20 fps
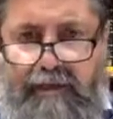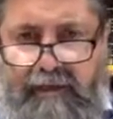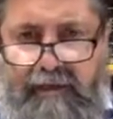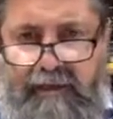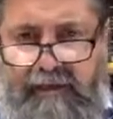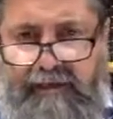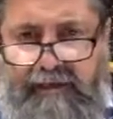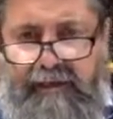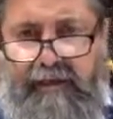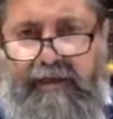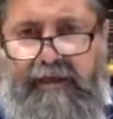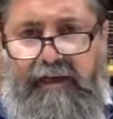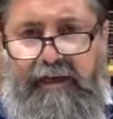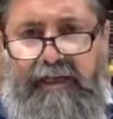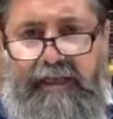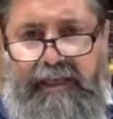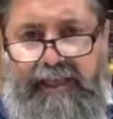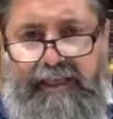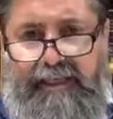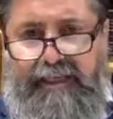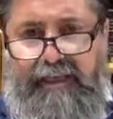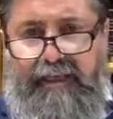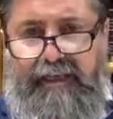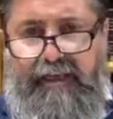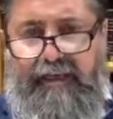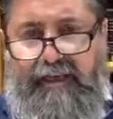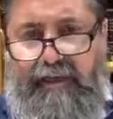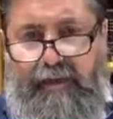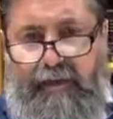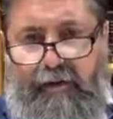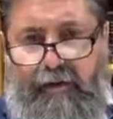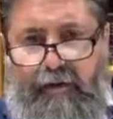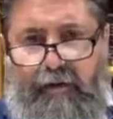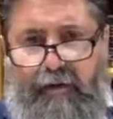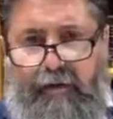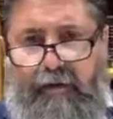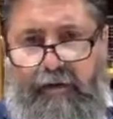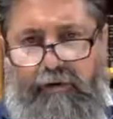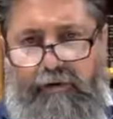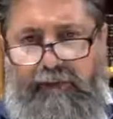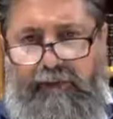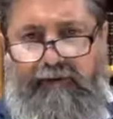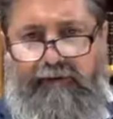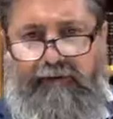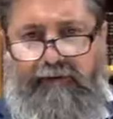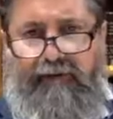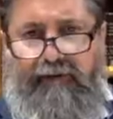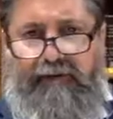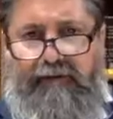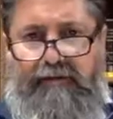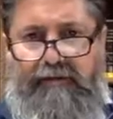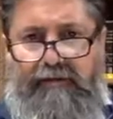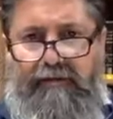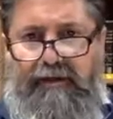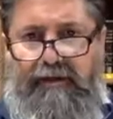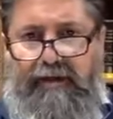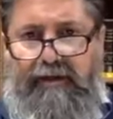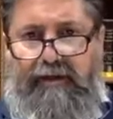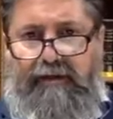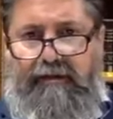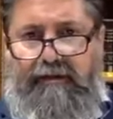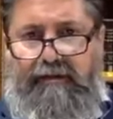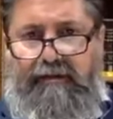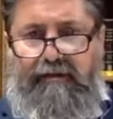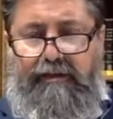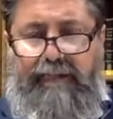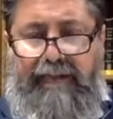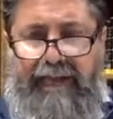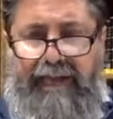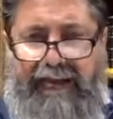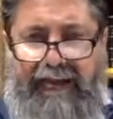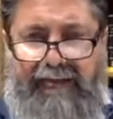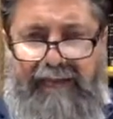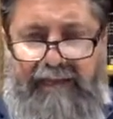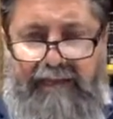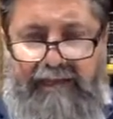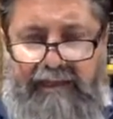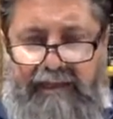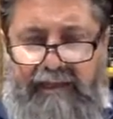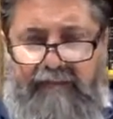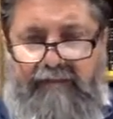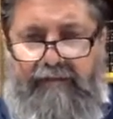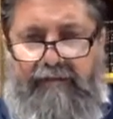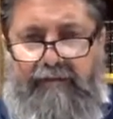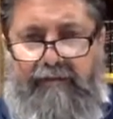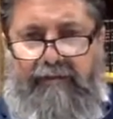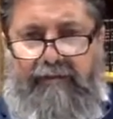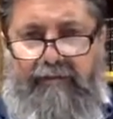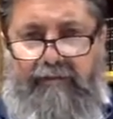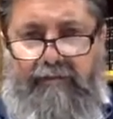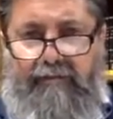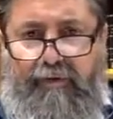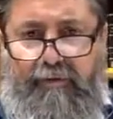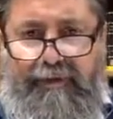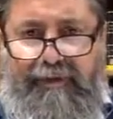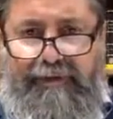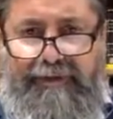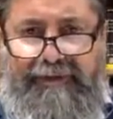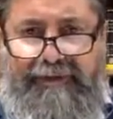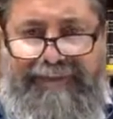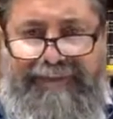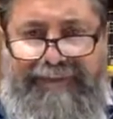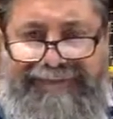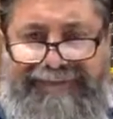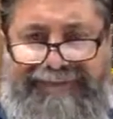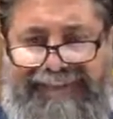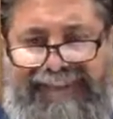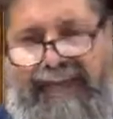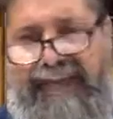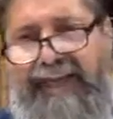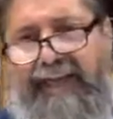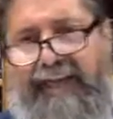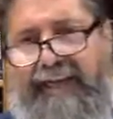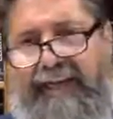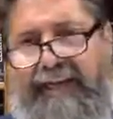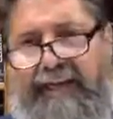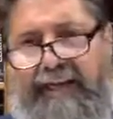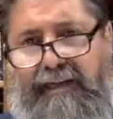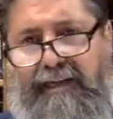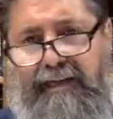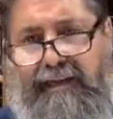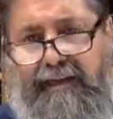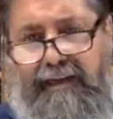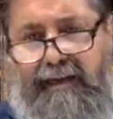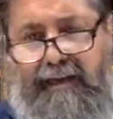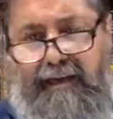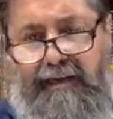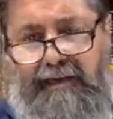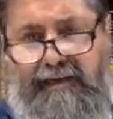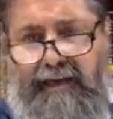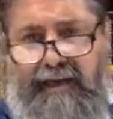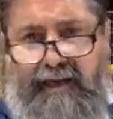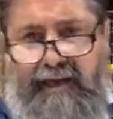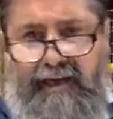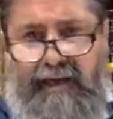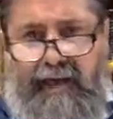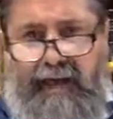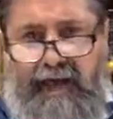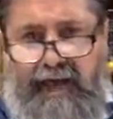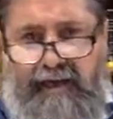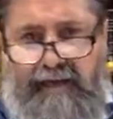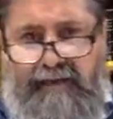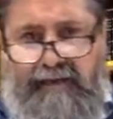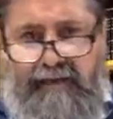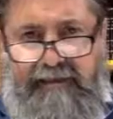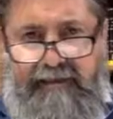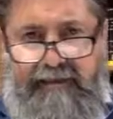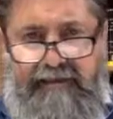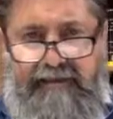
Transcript: Is the connecting all the events together to the highest level of moments, exactly as Hannah asked.